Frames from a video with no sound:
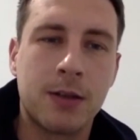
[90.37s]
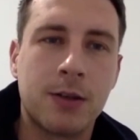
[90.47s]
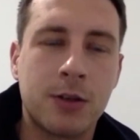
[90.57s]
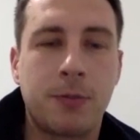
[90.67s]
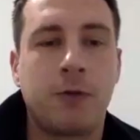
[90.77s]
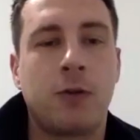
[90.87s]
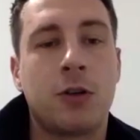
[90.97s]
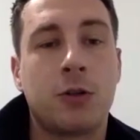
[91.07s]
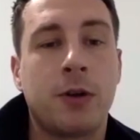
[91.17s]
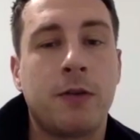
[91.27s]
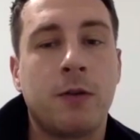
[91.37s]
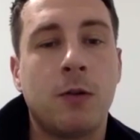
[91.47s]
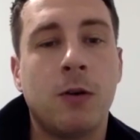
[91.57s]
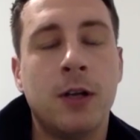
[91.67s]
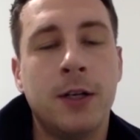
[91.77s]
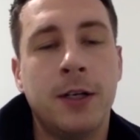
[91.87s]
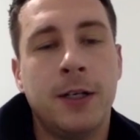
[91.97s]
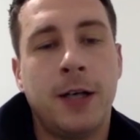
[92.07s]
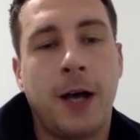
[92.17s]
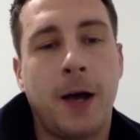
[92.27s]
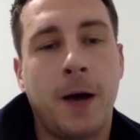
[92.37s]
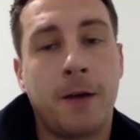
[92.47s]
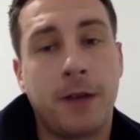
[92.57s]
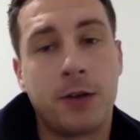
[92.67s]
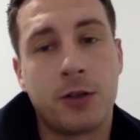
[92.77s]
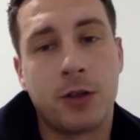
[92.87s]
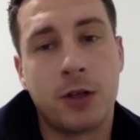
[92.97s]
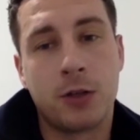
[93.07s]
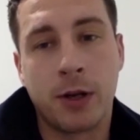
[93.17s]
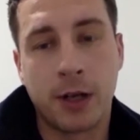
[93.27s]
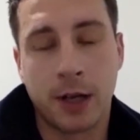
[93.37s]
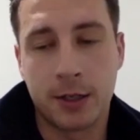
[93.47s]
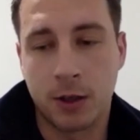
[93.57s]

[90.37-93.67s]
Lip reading: just before I was 24, and I now just turned 28.